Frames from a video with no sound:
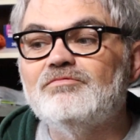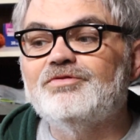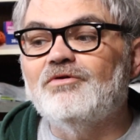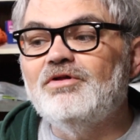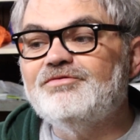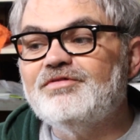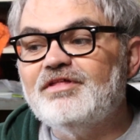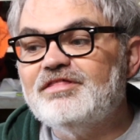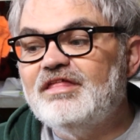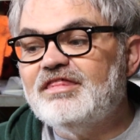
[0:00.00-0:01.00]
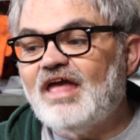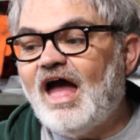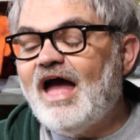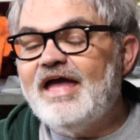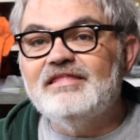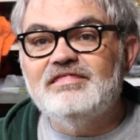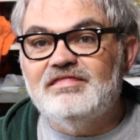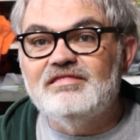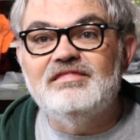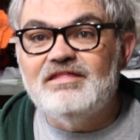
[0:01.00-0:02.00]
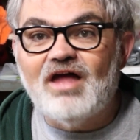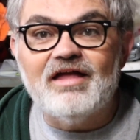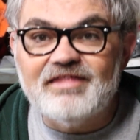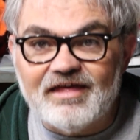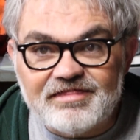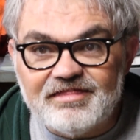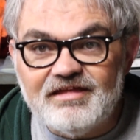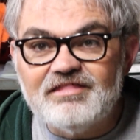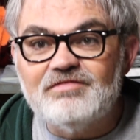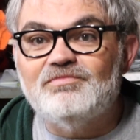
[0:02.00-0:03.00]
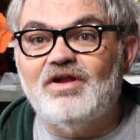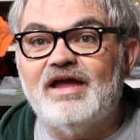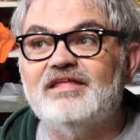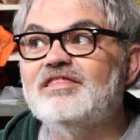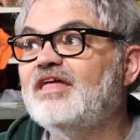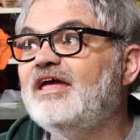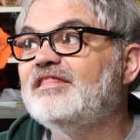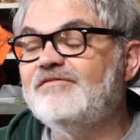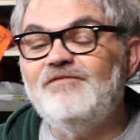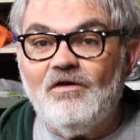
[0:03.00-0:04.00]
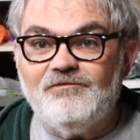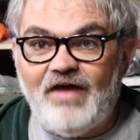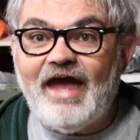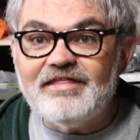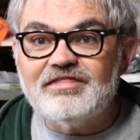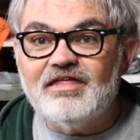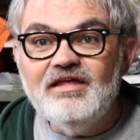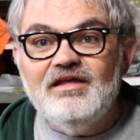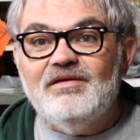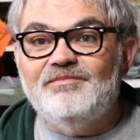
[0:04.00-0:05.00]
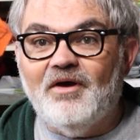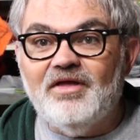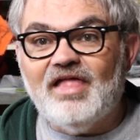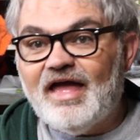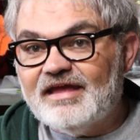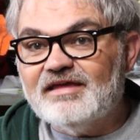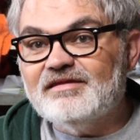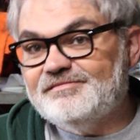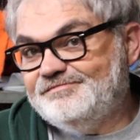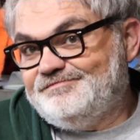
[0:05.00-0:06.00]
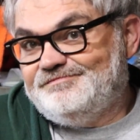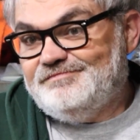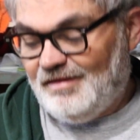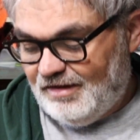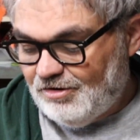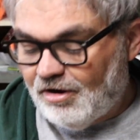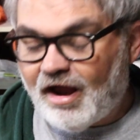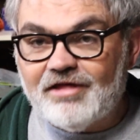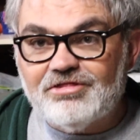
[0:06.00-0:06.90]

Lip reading: With rolling resistance, I did not test this, but I can say they felt fast. But like, you know, I